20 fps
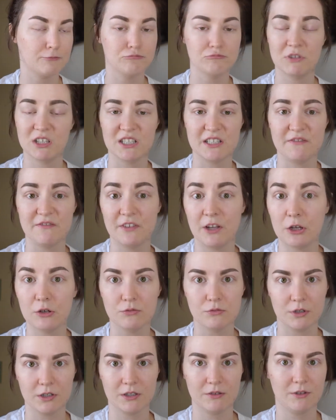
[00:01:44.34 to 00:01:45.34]
it felt
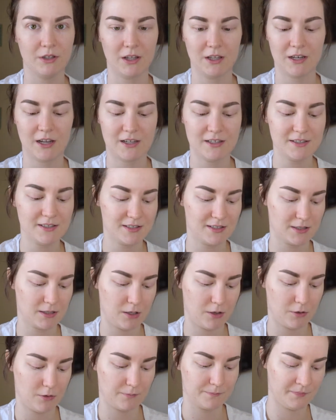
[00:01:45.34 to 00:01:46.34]
really nice.
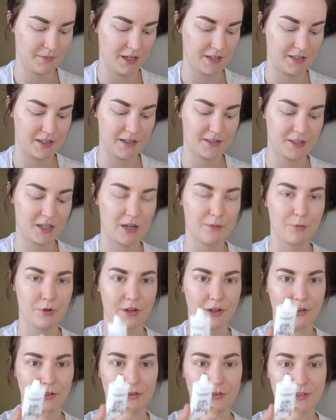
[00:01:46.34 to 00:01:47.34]
So it does come with
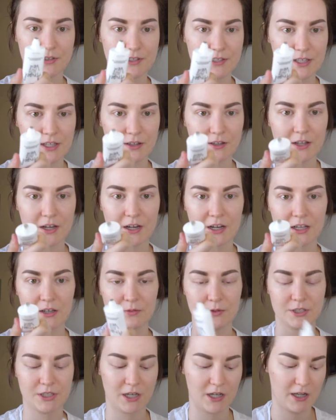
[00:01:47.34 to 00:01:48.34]
a little seal on it,
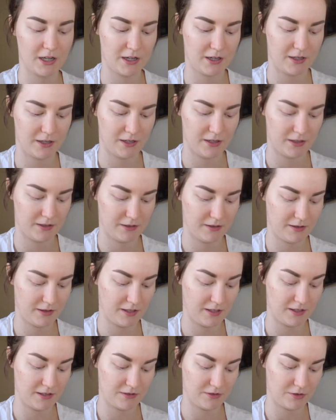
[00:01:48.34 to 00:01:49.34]
which I
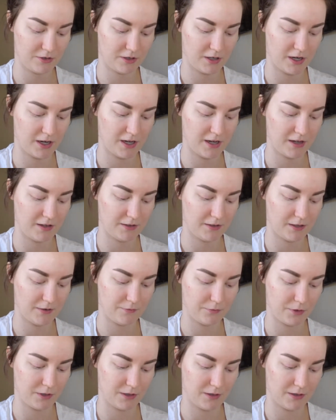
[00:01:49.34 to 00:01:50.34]
think is great. I love
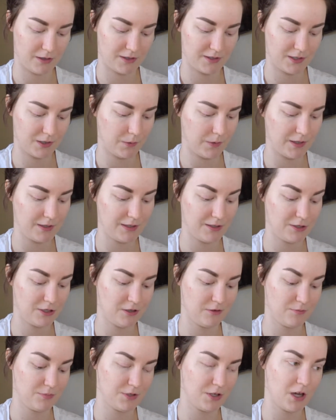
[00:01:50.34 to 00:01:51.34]
when squeezy
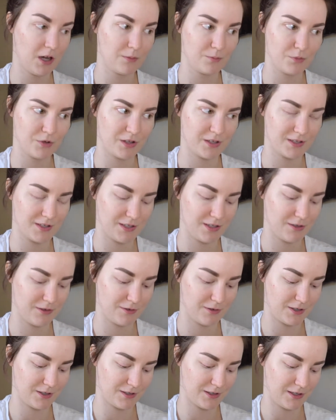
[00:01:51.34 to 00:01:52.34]
tubes come with a
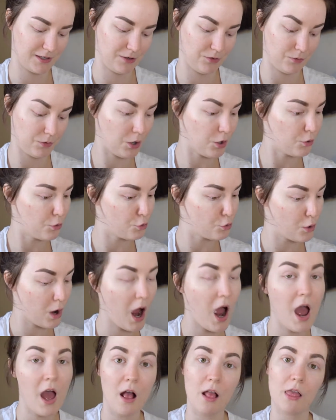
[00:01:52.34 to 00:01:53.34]
seal because then you know
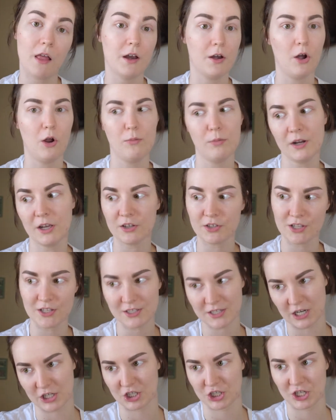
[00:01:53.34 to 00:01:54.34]
that nobody else has
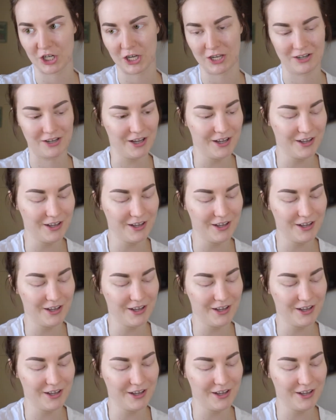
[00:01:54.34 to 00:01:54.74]
touched it.